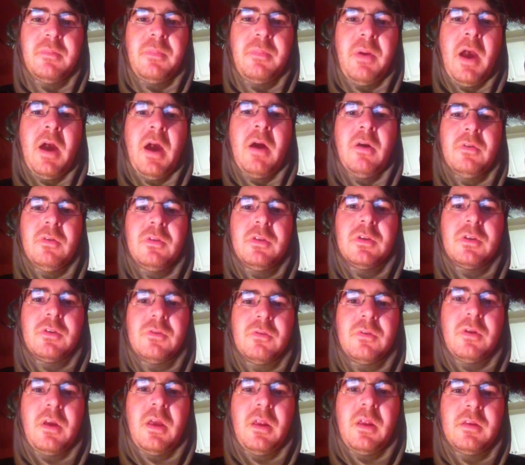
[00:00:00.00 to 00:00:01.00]
power that
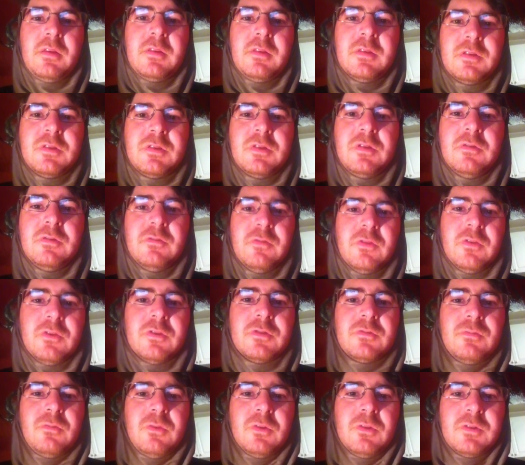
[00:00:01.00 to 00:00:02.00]
created this
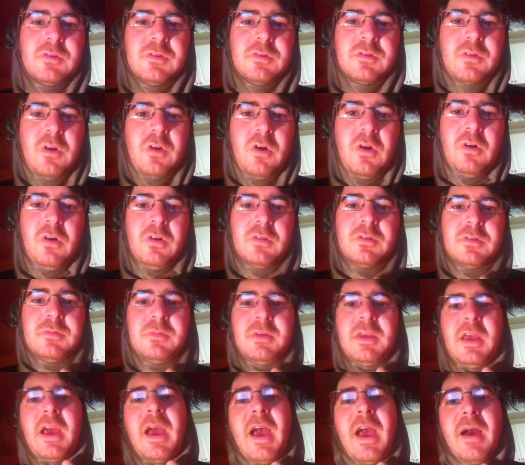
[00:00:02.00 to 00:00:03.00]
universe wants us all to
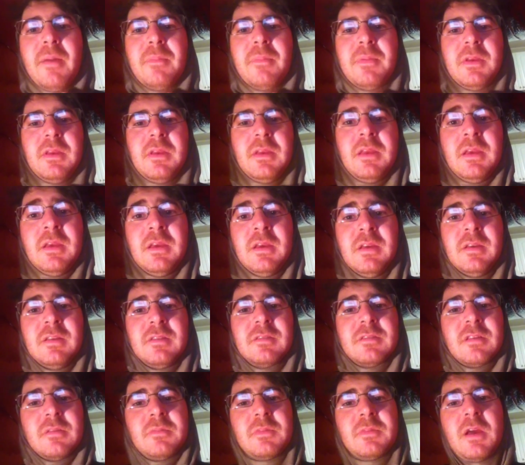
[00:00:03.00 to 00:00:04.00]
be happy.
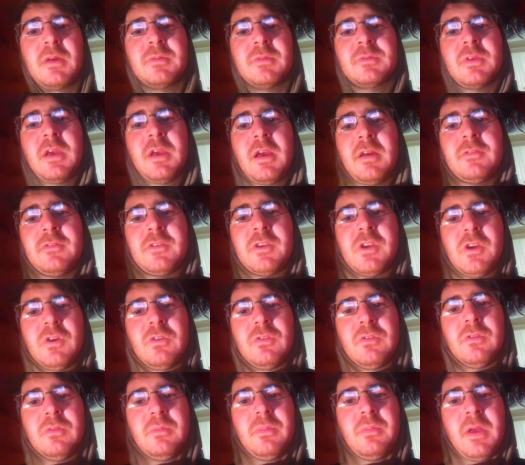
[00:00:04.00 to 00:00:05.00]
Sometimes we have to go
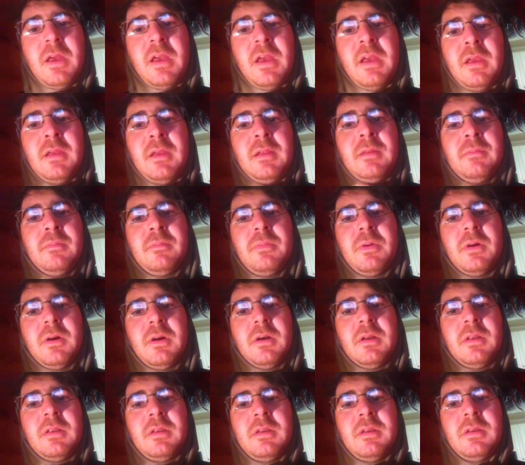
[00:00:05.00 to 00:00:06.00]
through pain,
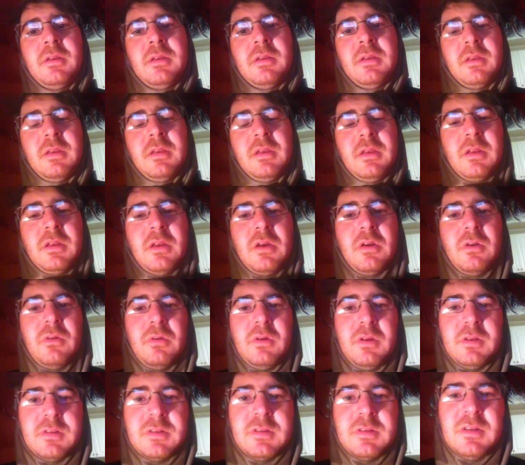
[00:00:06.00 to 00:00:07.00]
but you know,
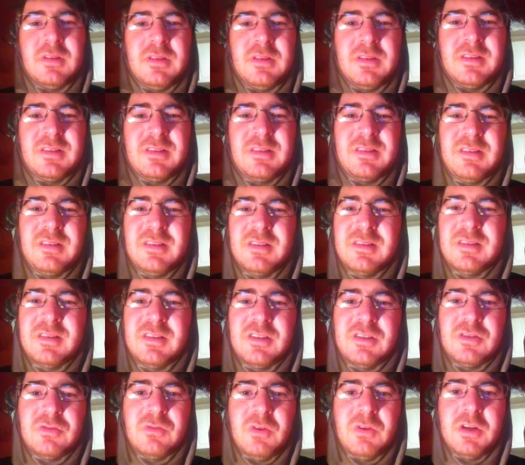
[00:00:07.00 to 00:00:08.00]
it's this
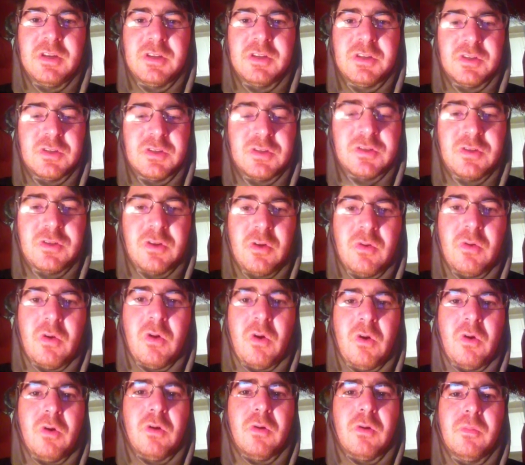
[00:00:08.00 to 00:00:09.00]
situation's so
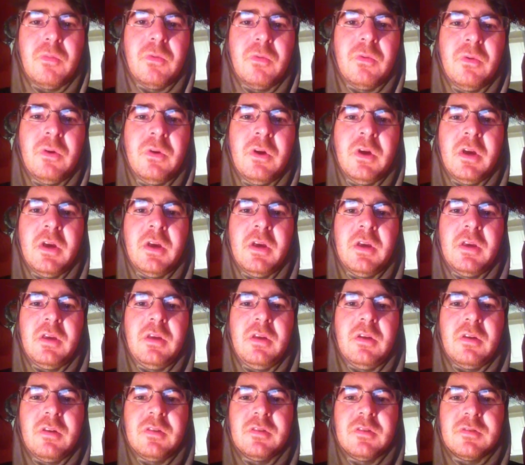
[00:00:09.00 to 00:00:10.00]
horrible.
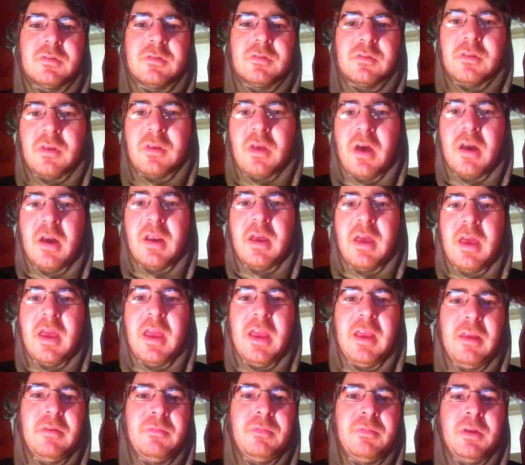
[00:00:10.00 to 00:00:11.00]
You know, because there's a lot of
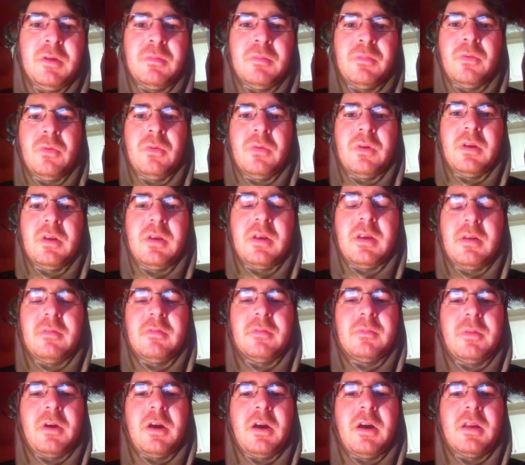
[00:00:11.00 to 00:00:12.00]
hate being pointed at
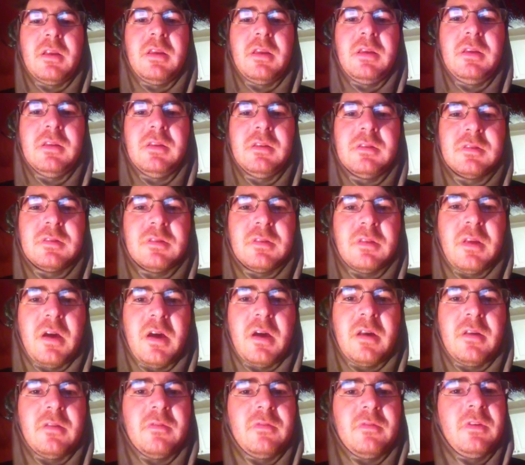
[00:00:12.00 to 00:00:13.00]
everybody. It's a
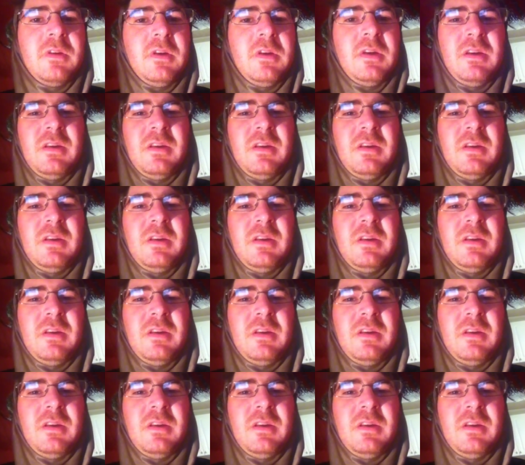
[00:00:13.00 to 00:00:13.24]
lot of,